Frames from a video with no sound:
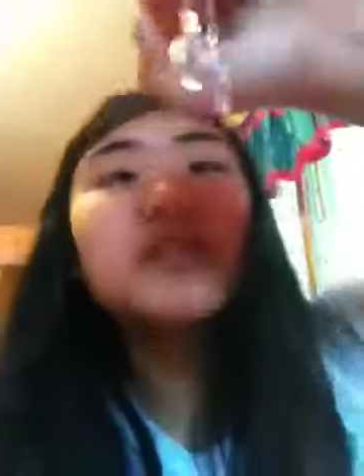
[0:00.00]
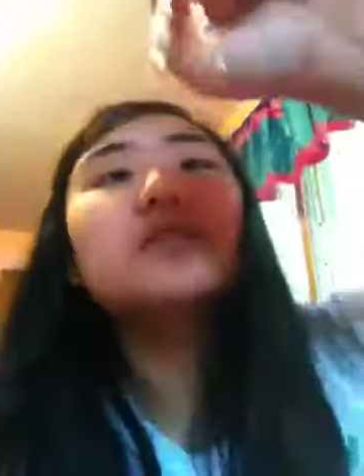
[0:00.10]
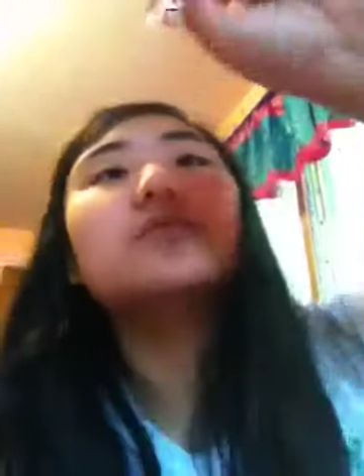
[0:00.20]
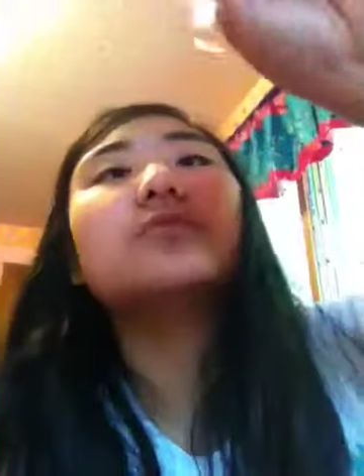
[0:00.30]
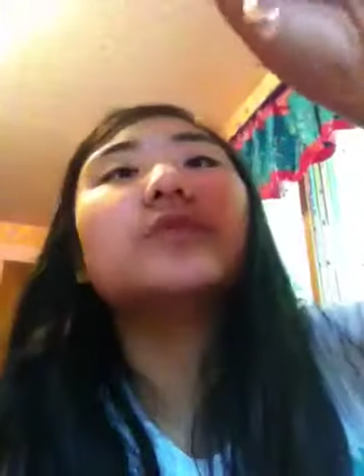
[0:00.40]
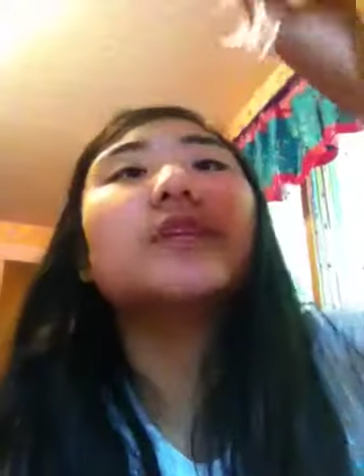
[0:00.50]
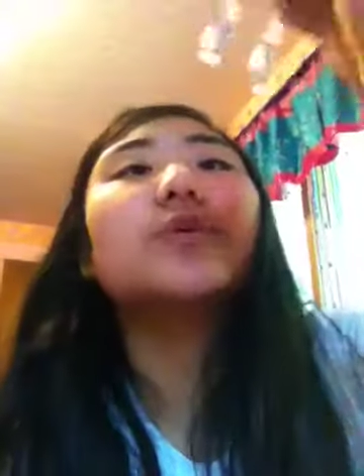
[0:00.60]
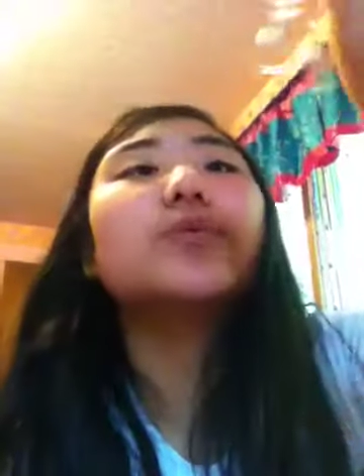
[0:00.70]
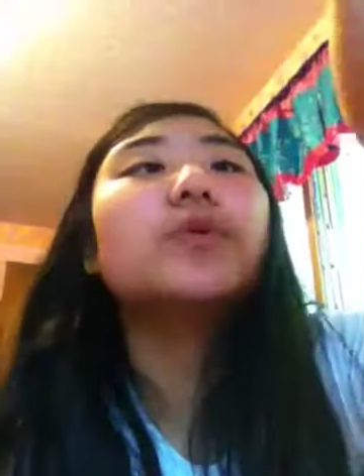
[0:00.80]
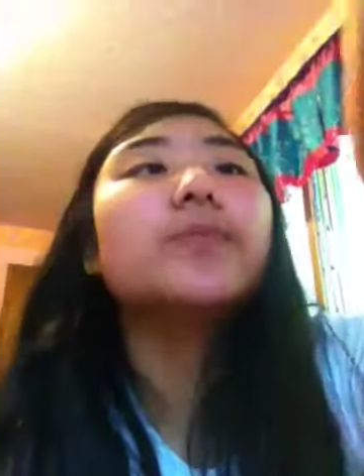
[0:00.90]
bead is really
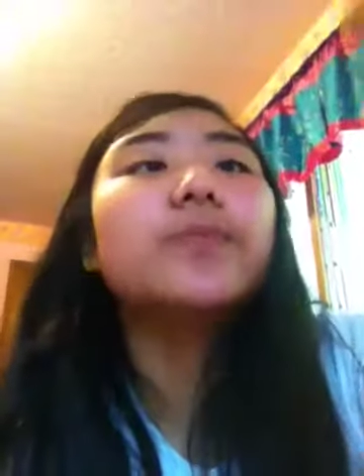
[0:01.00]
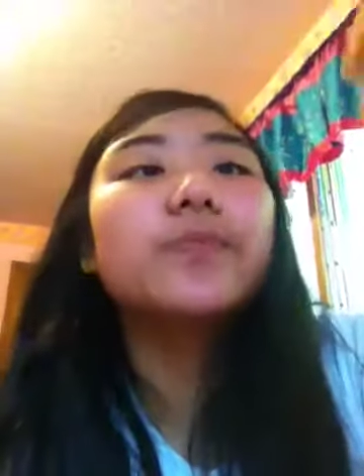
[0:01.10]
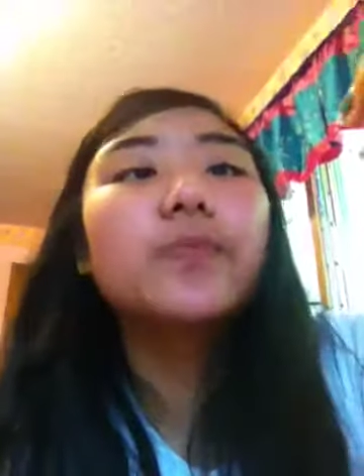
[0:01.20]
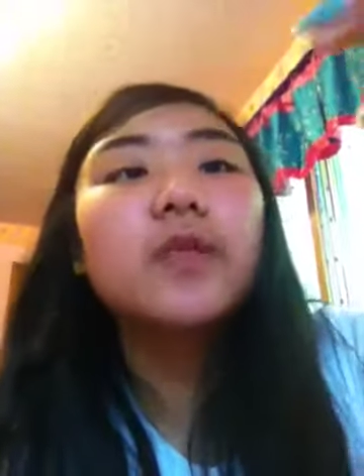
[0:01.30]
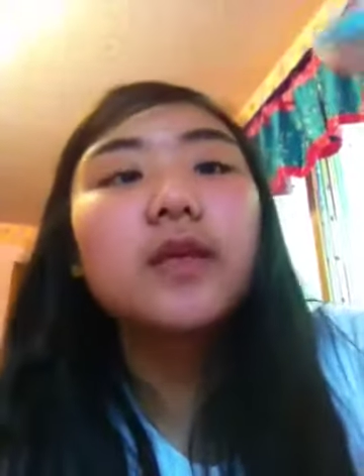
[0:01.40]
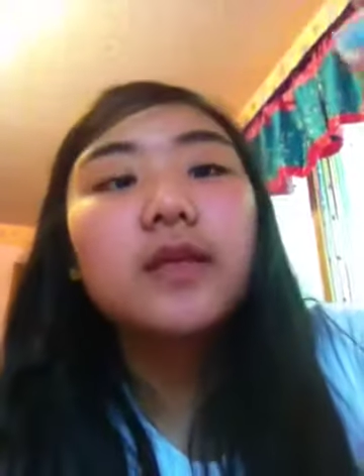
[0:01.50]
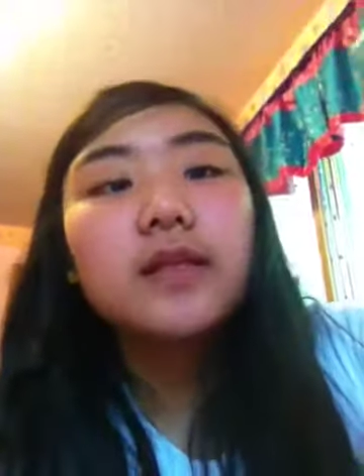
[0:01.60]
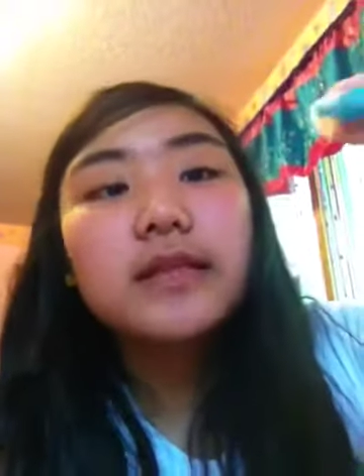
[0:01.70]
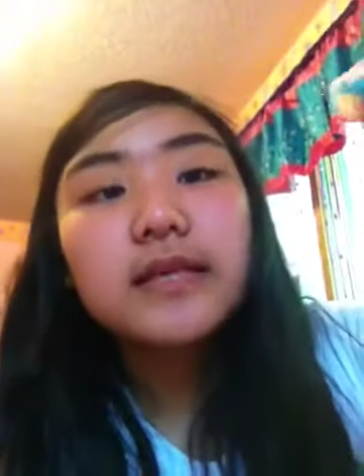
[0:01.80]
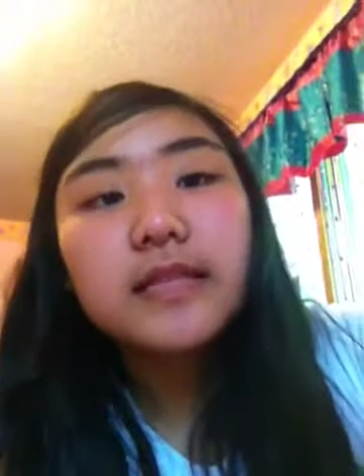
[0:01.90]
cool.
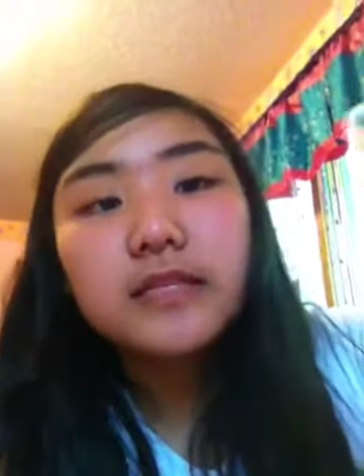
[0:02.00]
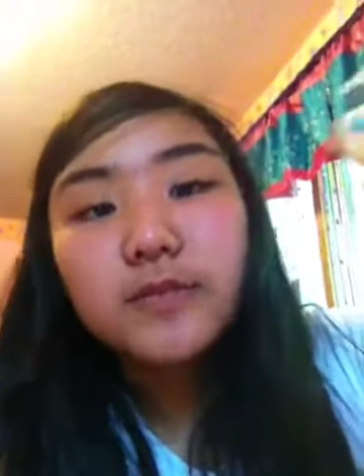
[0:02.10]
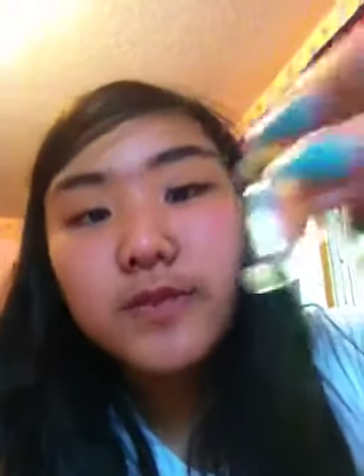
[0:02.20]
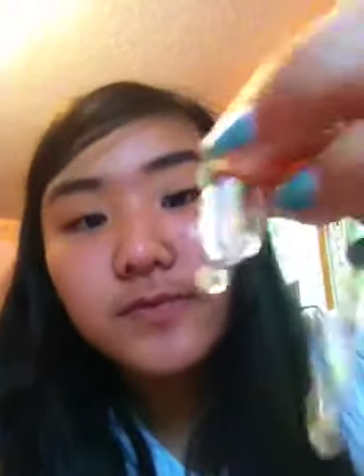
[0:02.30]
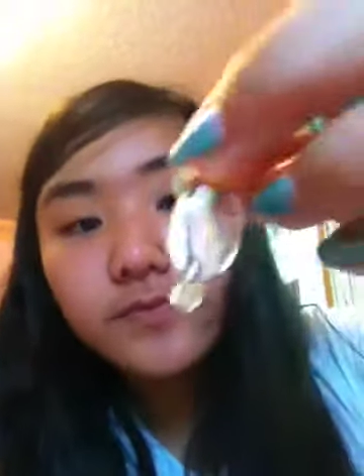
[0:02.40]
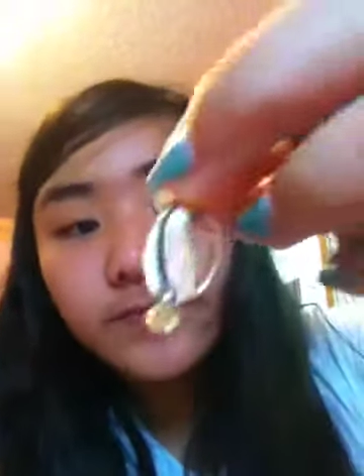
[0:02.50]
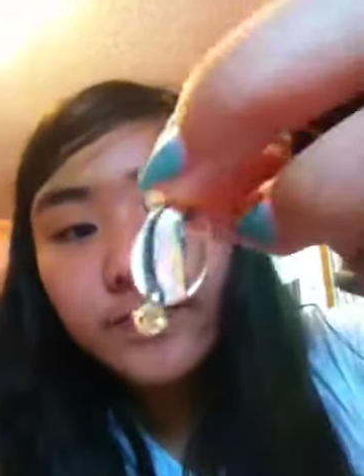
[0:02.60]
Like this one,